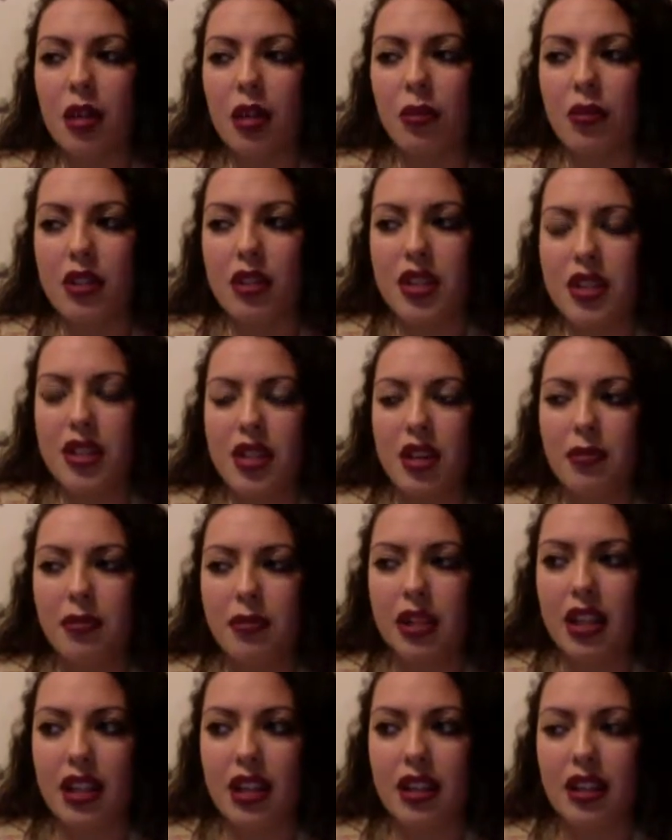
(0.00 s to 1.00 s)
with
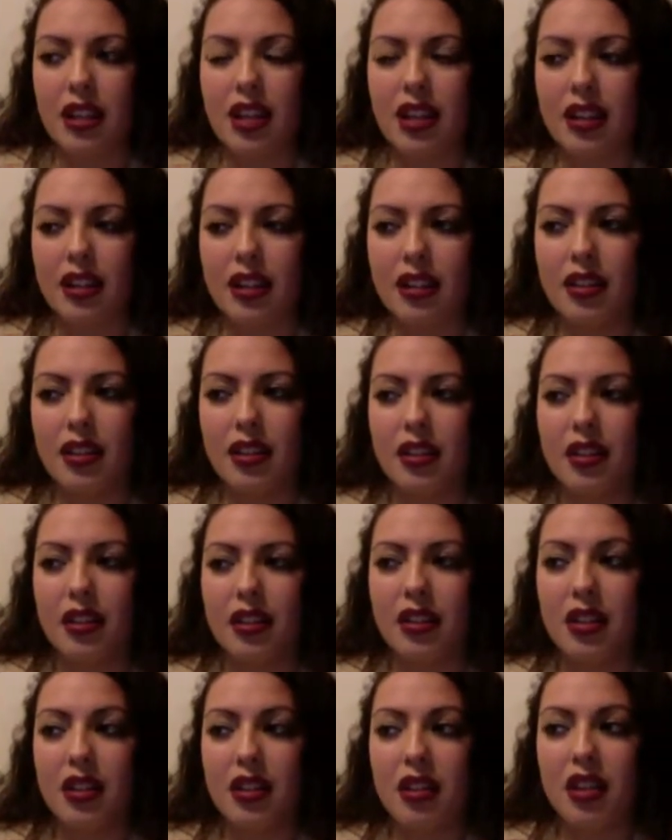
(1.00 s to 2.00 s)
something like
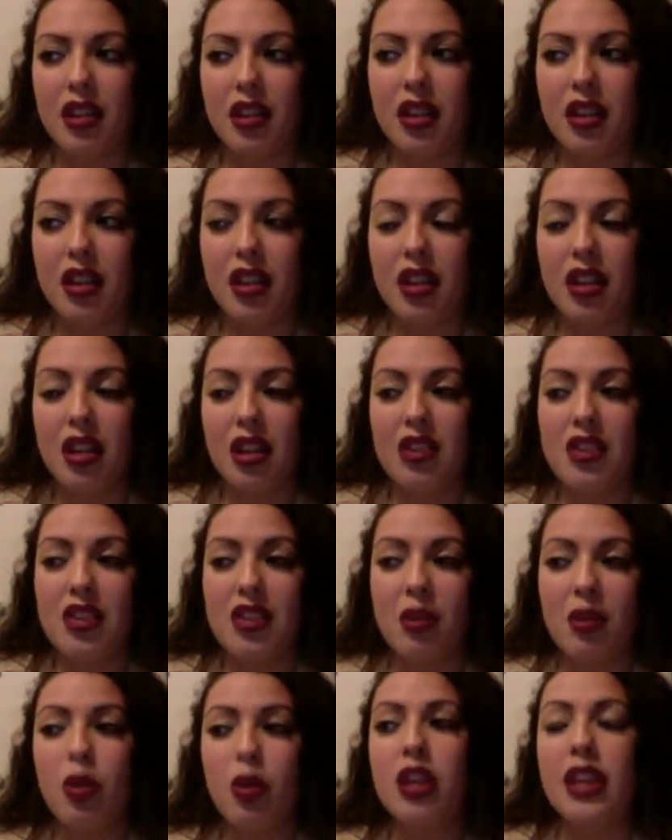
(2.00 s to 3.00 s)

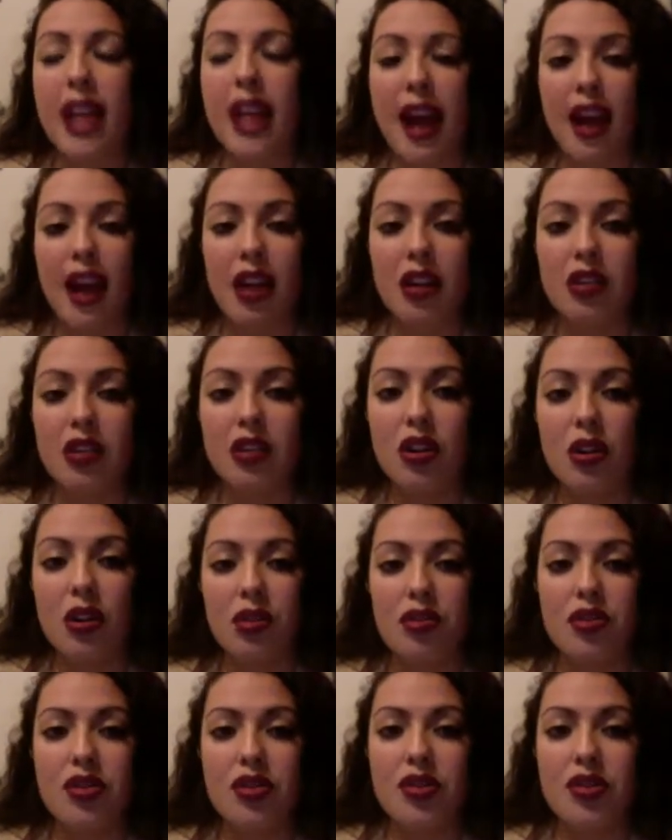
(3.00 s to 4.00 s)
someone that
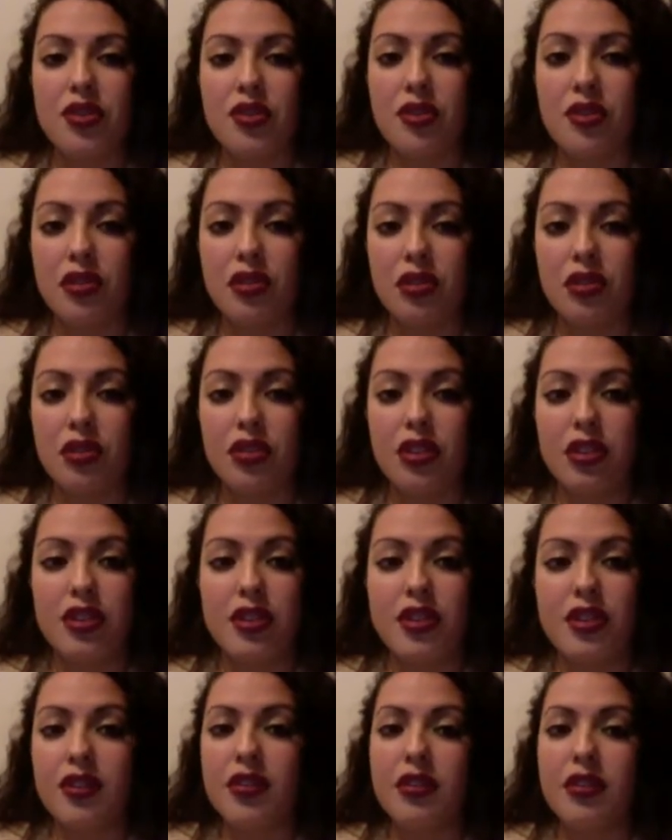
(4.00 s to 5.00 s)
close just
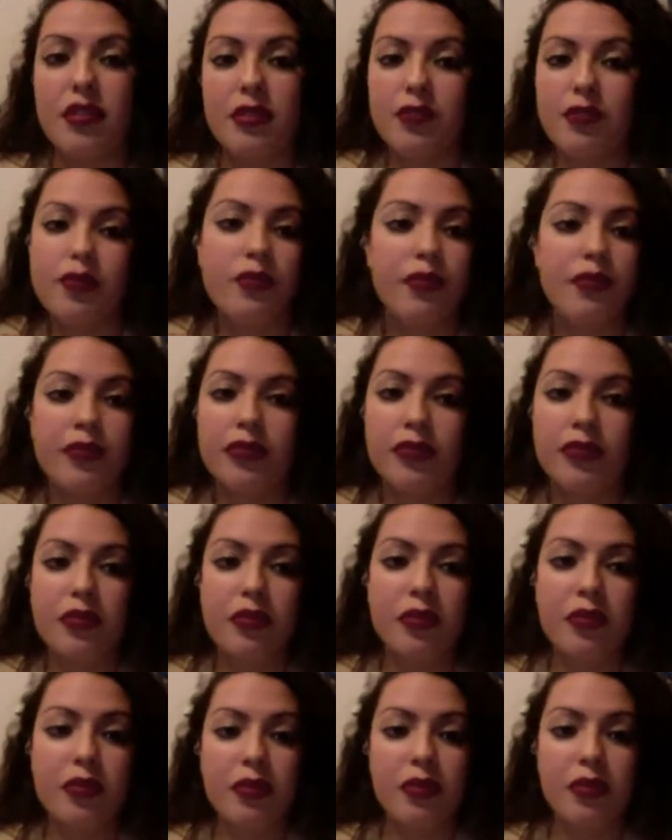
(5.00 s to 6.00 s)

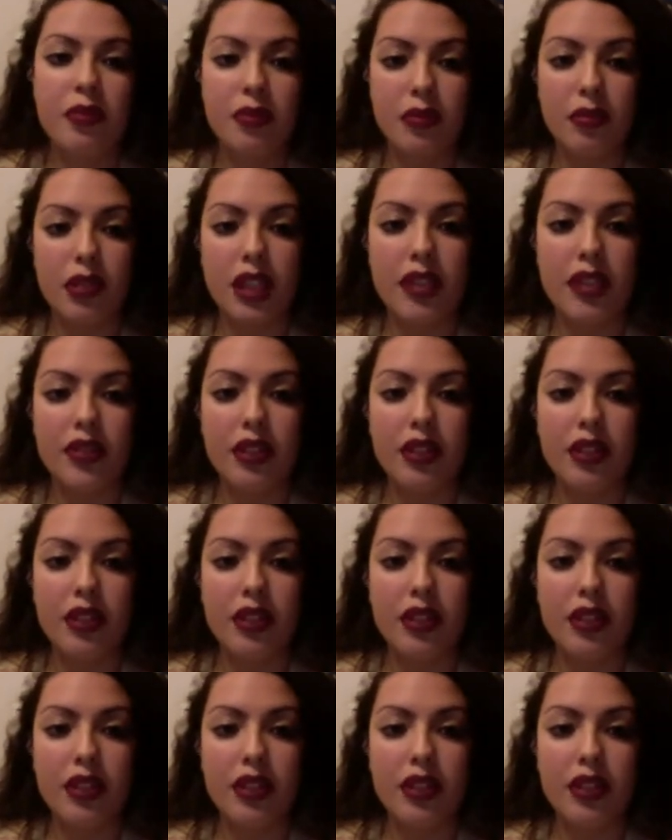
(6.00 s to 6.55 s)
leaving.